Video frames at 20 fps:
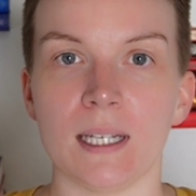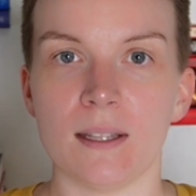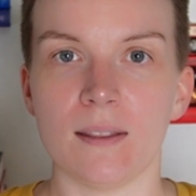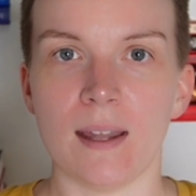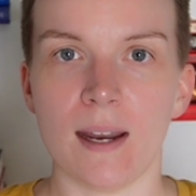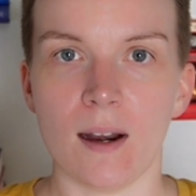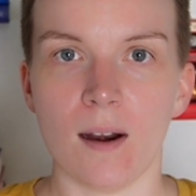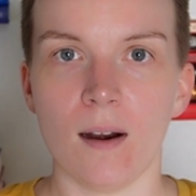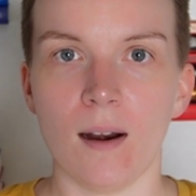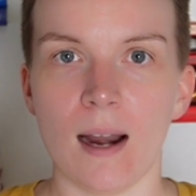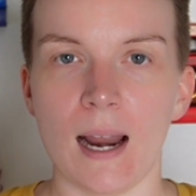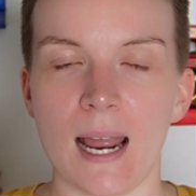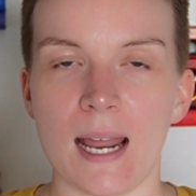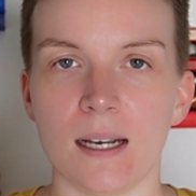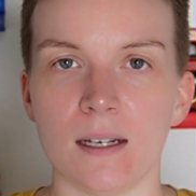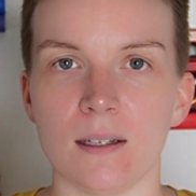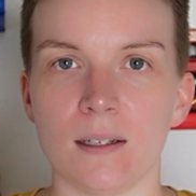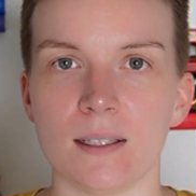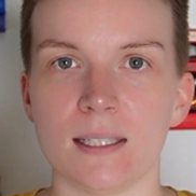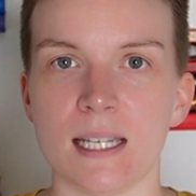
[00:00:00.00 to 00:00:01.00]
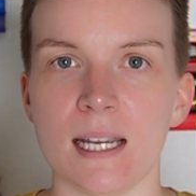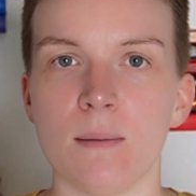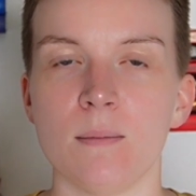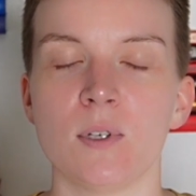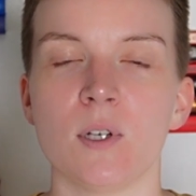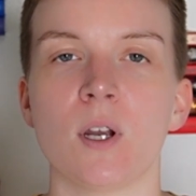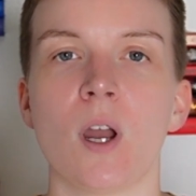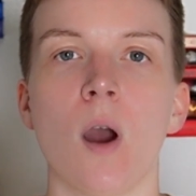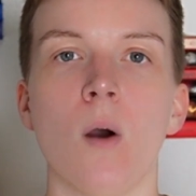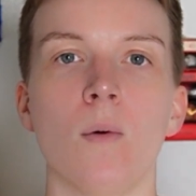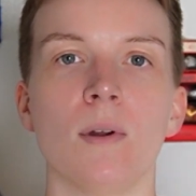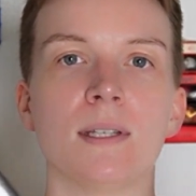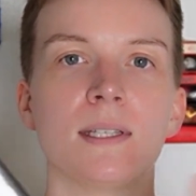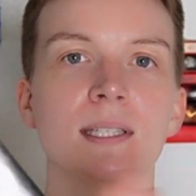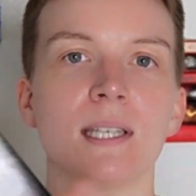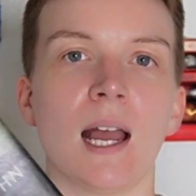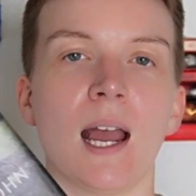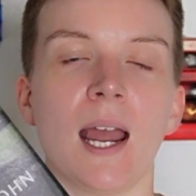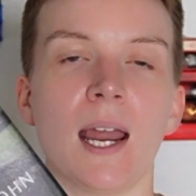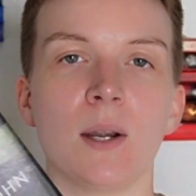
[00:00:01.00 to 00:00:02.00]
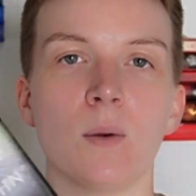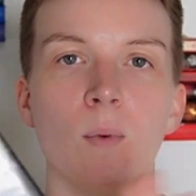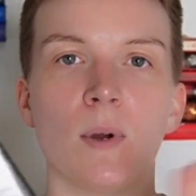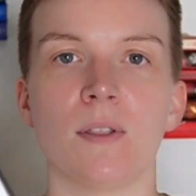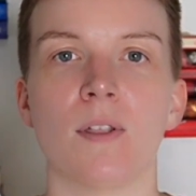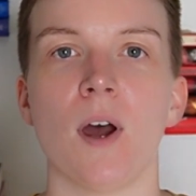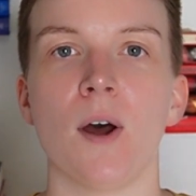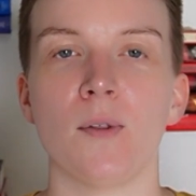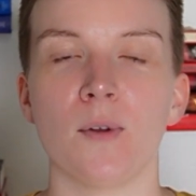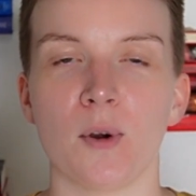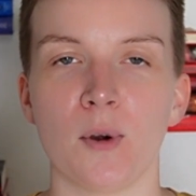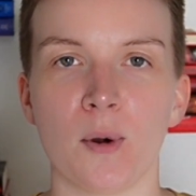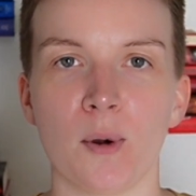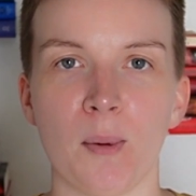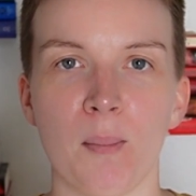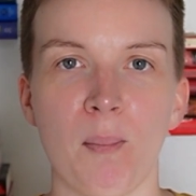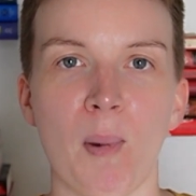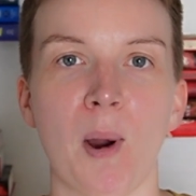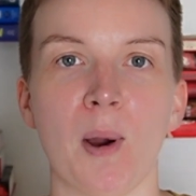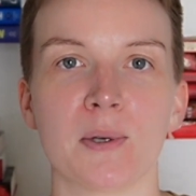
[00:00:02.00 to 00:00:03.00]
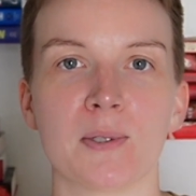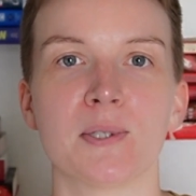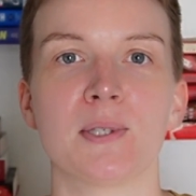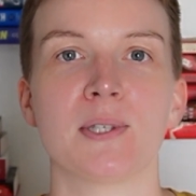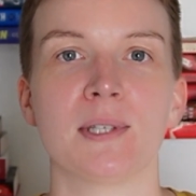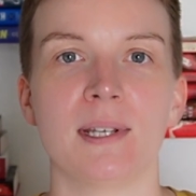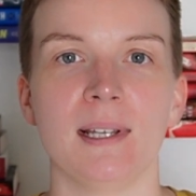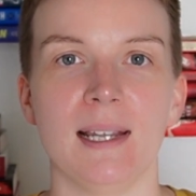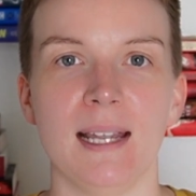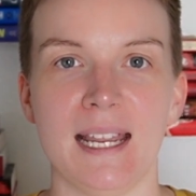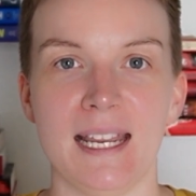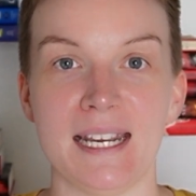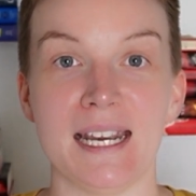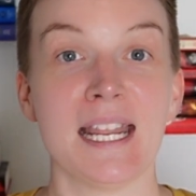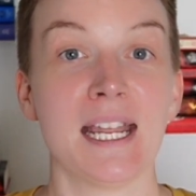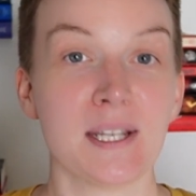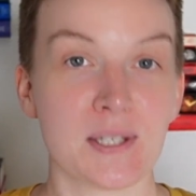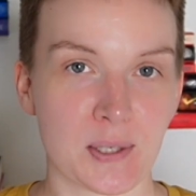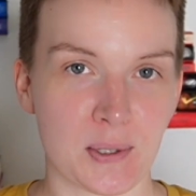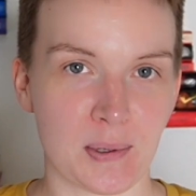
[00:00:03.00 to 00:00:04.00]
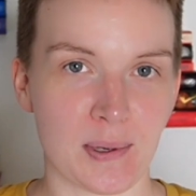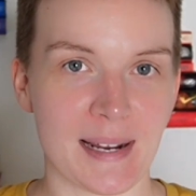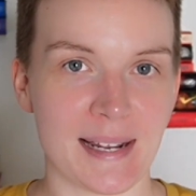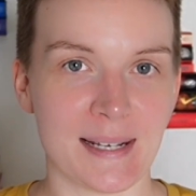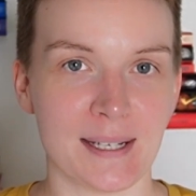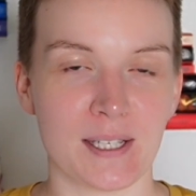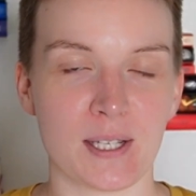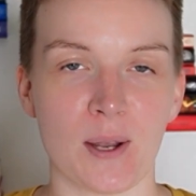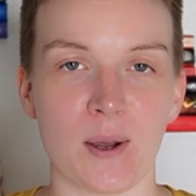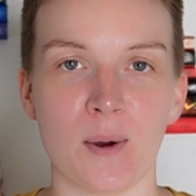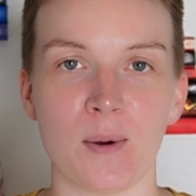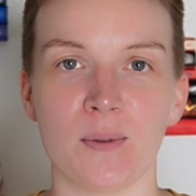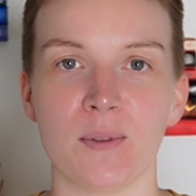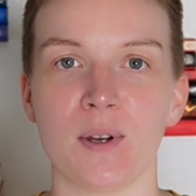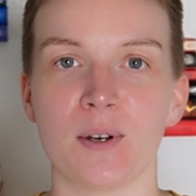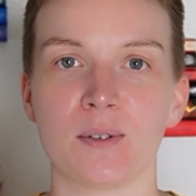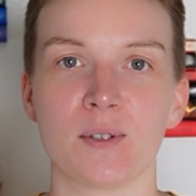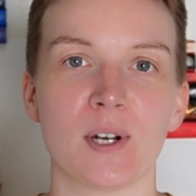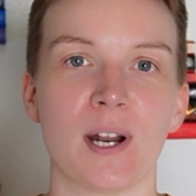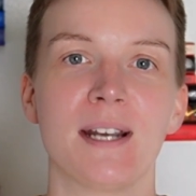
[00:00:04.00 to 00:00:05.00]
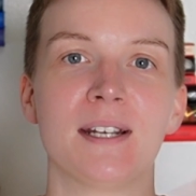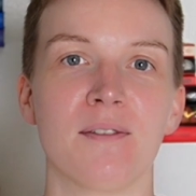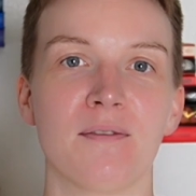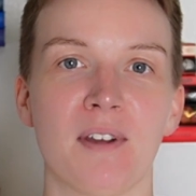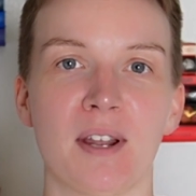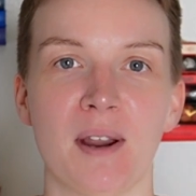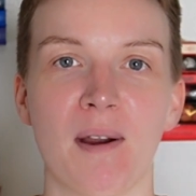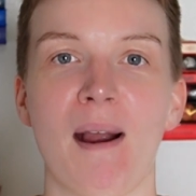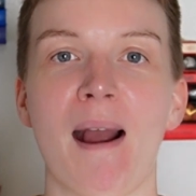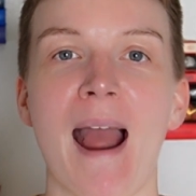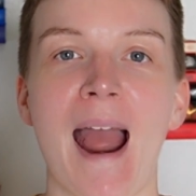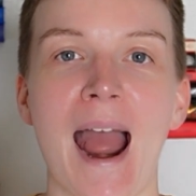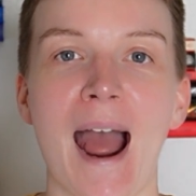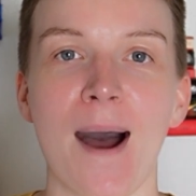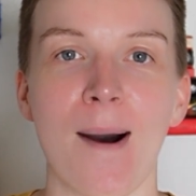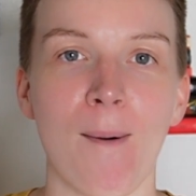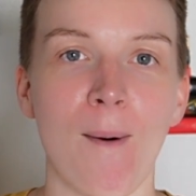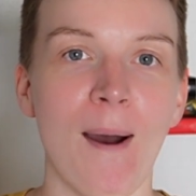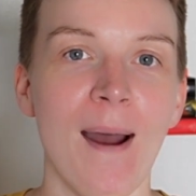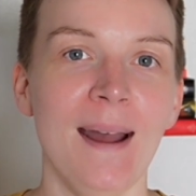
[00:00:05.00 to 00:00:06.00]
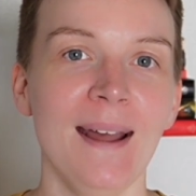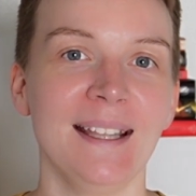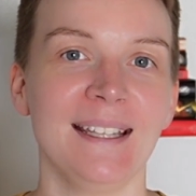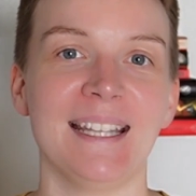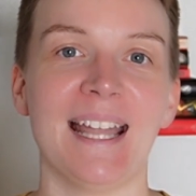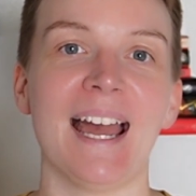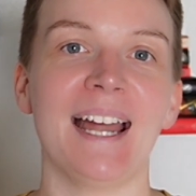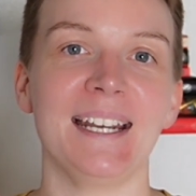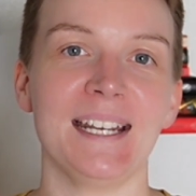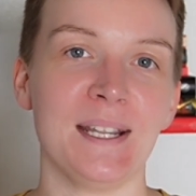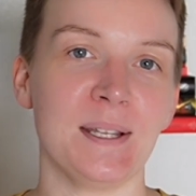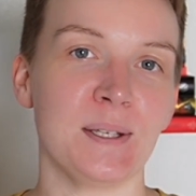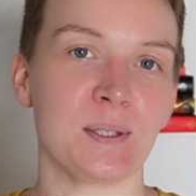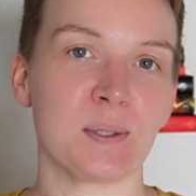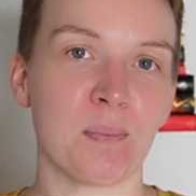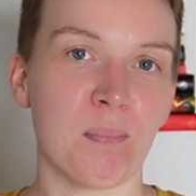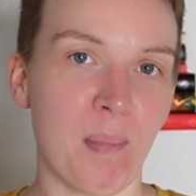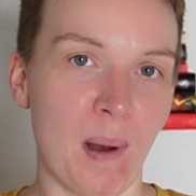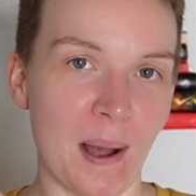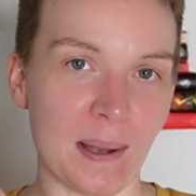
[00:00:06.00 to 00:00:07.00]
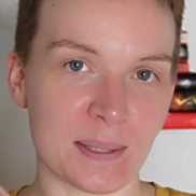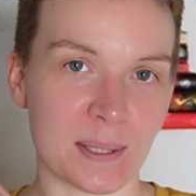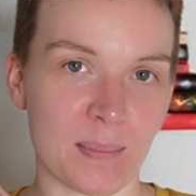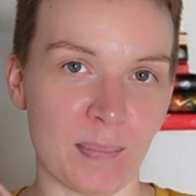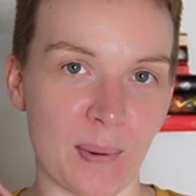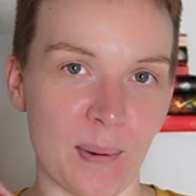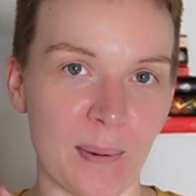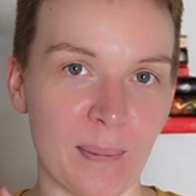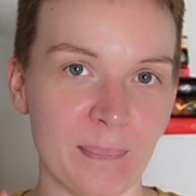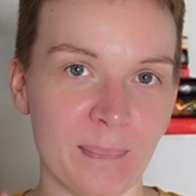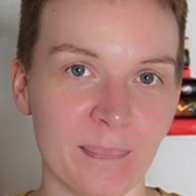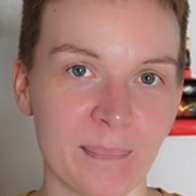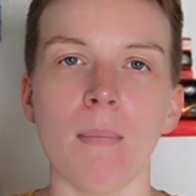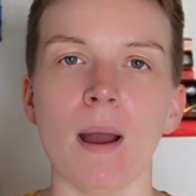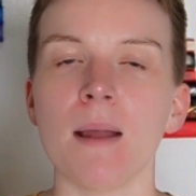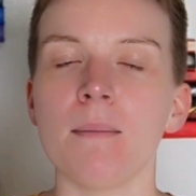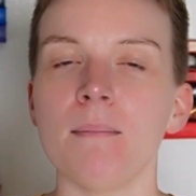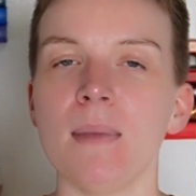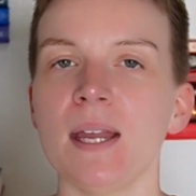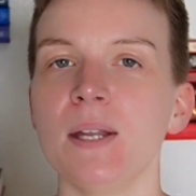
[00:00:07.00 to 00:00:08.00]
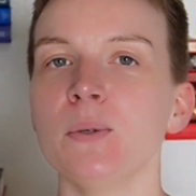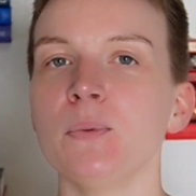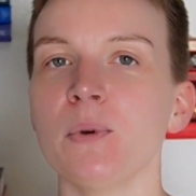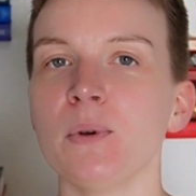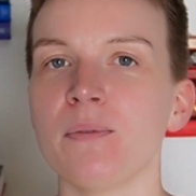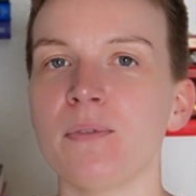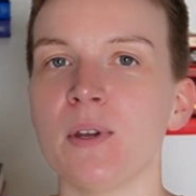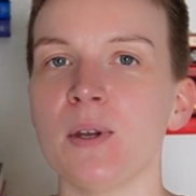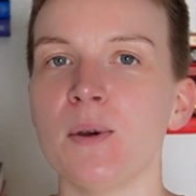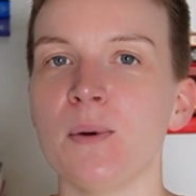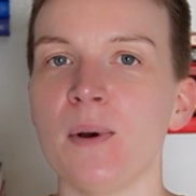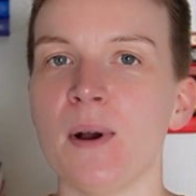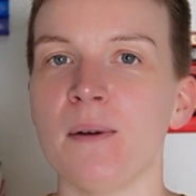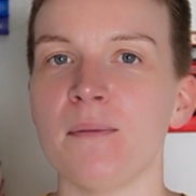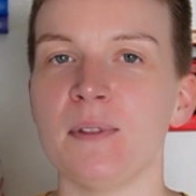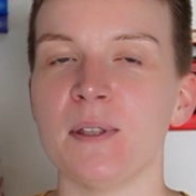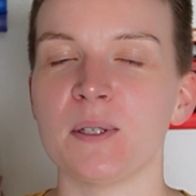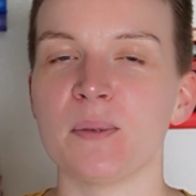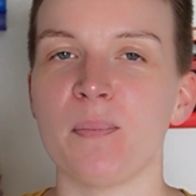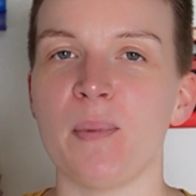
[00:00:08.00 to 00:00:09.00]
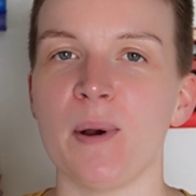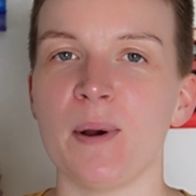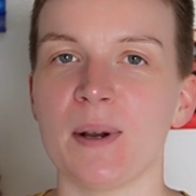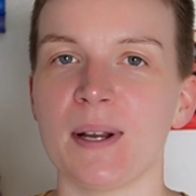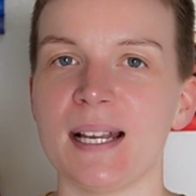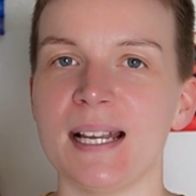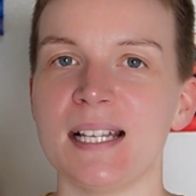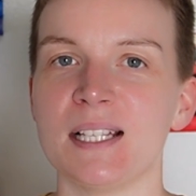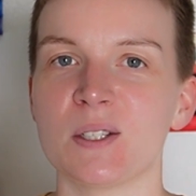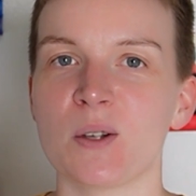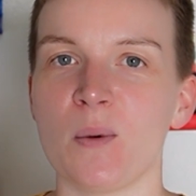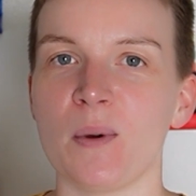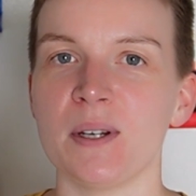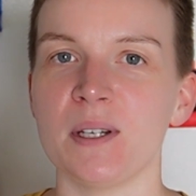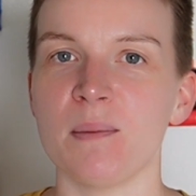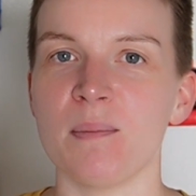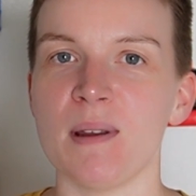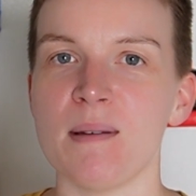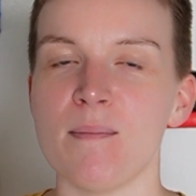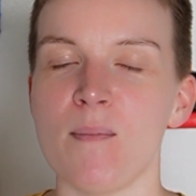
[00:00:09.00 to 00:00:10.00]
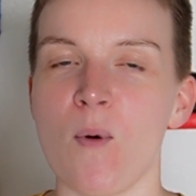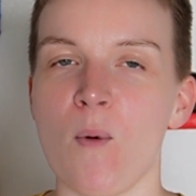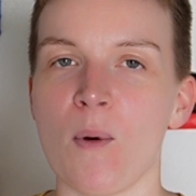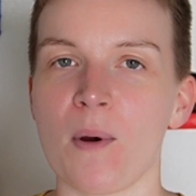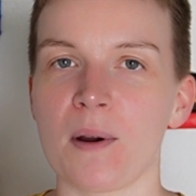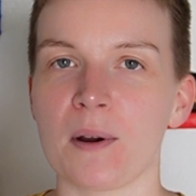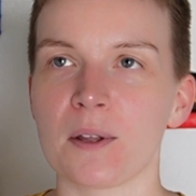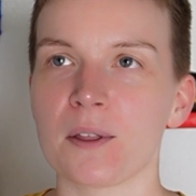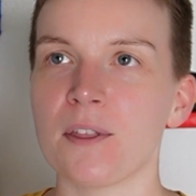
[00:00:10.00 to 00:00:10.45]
there and seem to coincide with other parts in history. So they're trying to figure out how that is possible. My main review of this book is going to be more